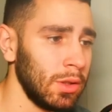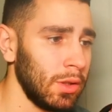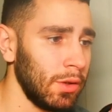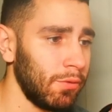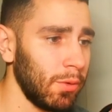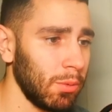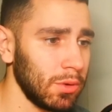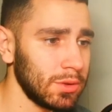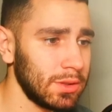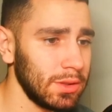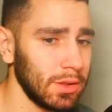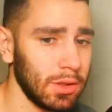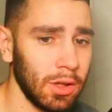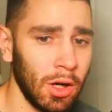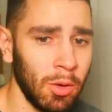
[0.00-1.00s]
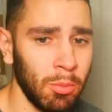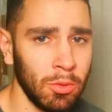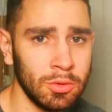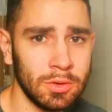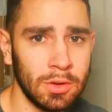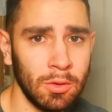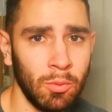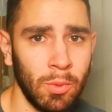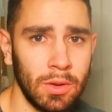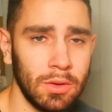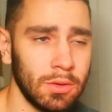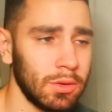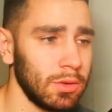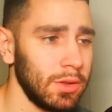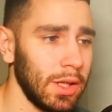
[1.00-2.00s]
If you want to see the combos, then wait
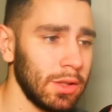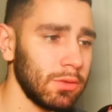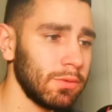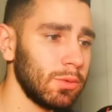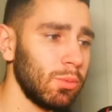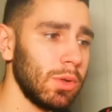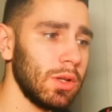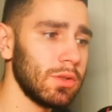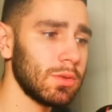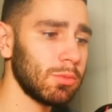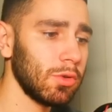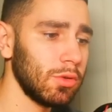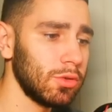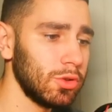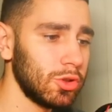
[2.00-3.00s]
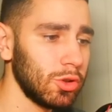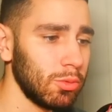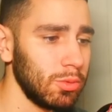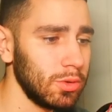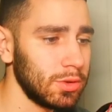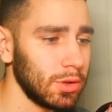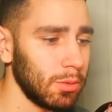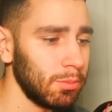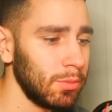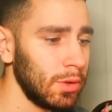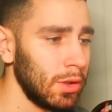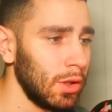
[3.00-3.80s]
until the end of the videos. I'm going to show you some.